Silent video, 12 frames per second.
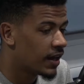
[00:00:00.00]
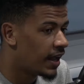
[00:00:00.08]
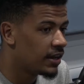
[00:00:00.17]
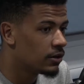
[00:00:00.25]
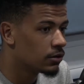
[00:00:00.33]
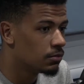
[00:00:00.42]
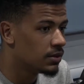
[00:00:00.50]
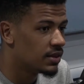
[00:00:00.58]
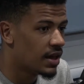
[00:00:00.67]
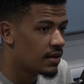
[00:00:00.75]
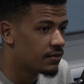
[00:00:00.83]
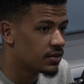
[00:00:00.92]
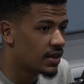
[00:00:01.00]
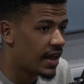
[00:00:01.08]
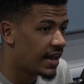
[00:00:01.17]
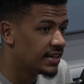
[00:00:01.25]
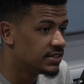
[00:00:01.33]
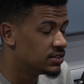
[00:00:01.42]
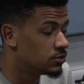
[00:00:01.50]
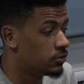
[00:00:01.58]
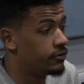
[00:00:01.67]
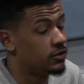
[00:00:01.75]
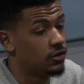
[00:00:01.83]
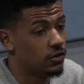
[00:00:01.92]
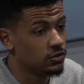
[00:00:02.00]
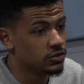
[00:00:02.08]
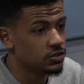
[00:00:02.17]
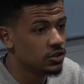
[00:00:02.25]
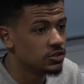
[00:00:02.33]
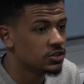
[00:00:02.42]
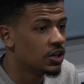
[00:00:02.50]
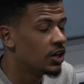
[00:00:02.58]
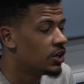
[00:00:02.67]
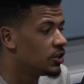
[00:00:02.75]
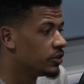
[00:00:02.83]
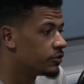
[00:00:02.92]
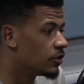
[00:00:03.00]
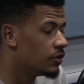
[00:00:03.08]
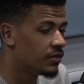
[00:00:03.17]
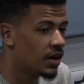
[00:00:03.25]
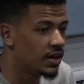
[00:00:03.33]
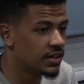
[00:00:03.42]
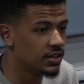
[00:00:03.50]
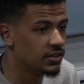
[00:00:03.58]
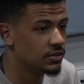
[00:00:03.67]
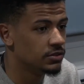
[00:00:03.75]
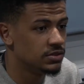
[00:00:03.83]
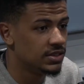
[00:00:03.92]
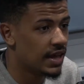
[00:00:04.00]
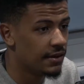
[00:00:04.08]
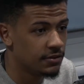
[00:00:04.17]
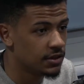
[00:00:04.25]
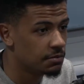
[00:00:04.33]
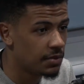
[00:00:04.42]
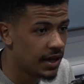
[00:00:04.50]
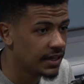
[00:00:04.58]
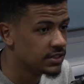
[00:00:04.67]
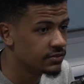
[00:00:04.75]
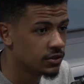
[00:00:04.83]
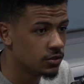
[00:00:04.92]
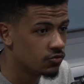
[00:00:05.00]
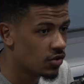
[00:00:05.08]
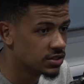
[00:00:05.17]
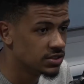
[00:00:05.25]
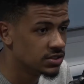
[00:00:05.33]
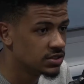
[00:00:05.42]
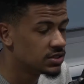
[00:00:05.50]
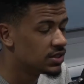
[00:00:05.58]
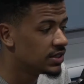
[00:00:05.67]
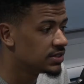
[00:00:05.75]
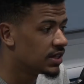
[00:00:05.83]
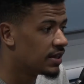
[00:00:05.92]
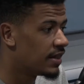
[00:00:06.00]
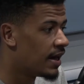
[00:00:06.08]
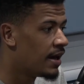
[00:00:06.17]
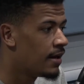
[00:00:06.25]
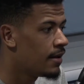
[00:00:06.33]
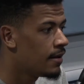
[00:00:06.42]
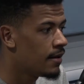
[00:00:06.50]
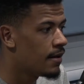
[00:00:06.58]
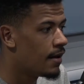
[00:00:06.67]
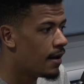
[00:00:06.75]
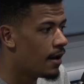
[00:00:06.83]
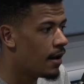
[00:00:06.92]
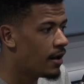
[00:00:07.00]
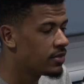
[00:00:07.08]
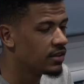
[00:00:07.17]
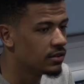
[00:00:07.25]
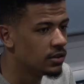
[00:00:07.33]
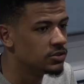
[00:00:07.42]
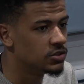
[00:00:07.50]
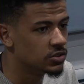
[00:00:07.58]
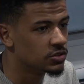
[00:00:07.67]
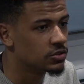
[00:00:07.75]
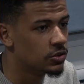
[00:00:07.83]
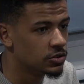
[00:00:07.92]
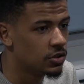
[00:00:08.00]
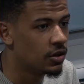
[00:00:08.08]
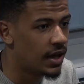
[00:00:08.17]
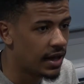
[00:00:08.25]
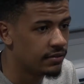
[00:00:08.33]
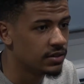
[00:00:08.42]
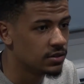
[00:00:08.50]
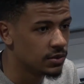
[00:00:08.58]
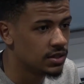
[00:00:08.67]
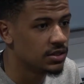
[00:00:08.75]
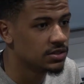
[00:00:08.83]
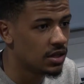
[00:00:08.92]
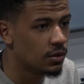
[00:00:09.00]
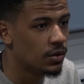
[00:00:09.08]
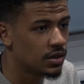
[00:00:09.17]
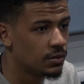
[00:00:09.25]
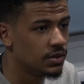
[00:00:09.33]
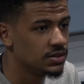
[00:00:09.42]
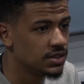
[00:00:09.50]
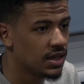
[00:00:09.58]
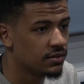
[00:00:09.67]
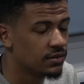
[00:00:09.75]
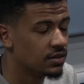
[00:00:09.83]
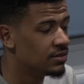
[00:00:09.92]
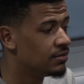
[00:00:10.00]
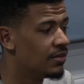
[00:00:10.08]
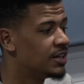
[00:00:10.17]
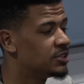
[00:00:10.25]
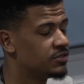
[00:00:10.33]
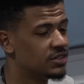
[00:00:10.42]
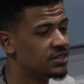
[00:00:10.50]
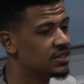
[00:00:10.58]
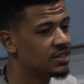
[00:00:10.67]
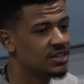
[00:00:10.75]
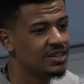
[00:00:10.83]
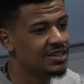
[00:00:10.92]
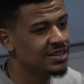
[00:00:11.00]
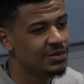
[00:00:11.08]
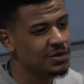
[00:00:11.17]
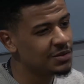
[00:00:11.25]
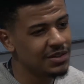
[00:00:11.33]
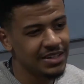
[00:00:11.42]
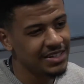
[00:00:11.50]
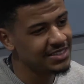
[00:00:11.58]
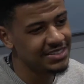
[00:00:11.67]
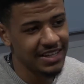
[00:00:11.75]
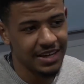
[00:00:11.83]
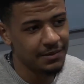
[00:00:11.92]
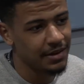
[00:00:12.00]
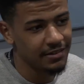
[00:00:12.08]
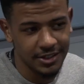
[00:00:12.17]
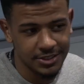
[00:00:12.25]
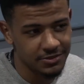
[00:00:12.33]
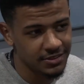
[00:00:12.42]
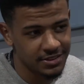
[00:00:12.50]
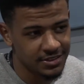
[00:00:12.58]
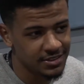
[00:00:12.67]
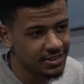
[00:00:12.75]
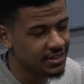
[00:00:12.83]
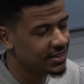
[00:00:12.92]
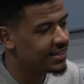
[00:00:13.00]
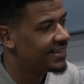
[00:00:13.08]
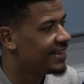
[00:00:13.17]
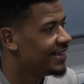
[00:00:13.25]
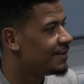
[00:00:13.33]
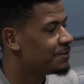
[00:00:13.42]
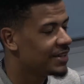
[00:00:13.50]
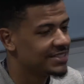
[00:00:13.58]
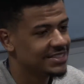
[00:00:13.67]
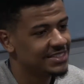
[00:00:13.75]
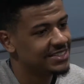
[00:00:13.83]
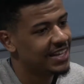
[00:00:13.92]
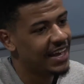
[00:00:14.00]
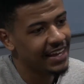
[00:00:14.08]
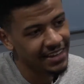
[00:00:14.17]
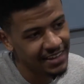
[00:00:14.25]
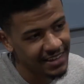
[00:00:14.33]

Kane who can be there for the headers or for the long shots. You've got Vardy who's there for the pace, for the runs, things like that. I think those two could cause a lot of havoc when they start working well together. And Rashford, what do I need to say about Rashford? He picks his day.